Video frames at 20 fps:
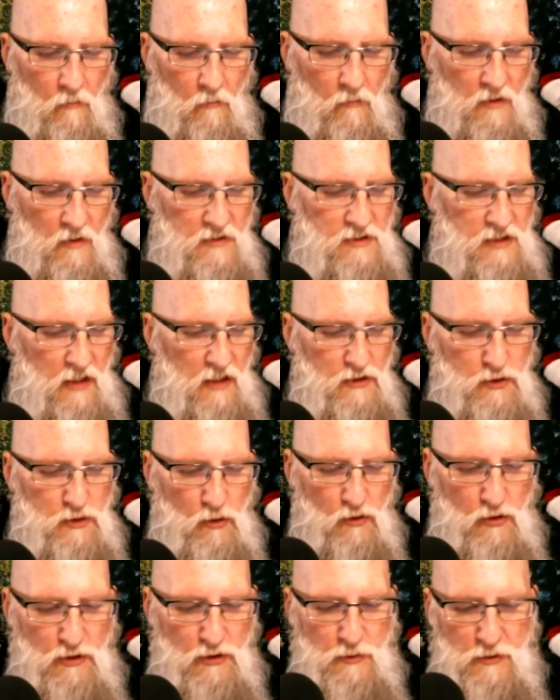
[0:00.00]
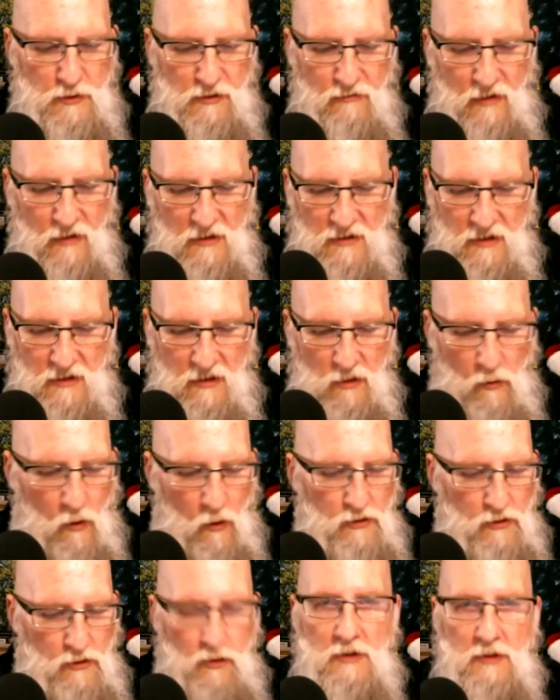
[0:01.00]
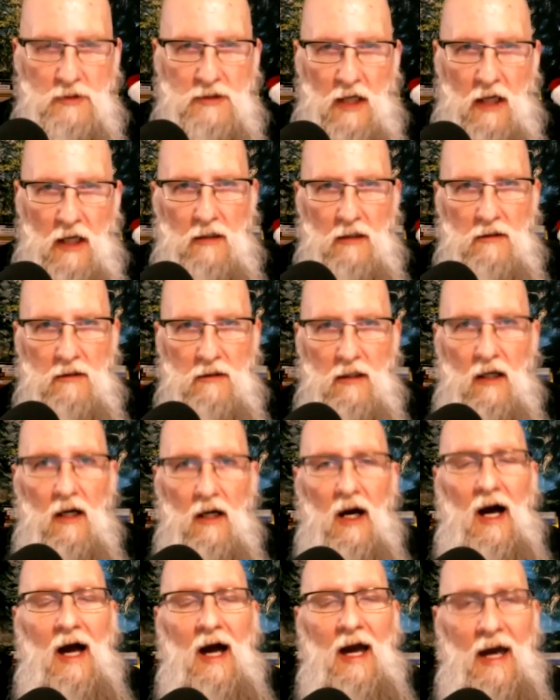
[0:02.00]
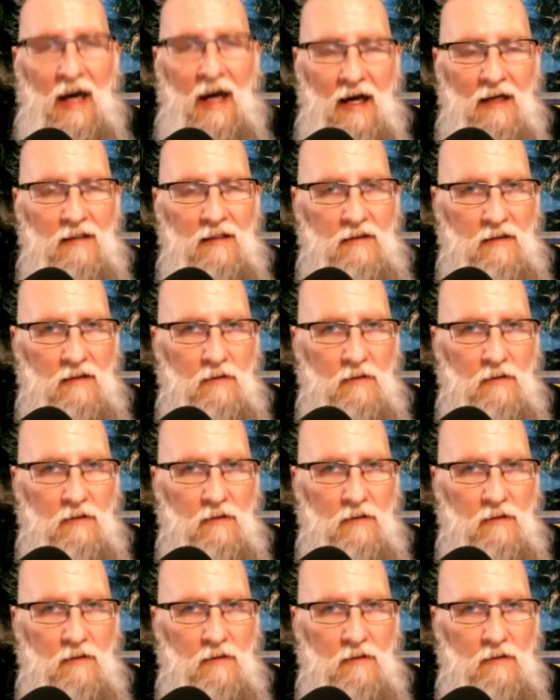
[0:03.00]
Schedule Christmas events that you want to attend ahead.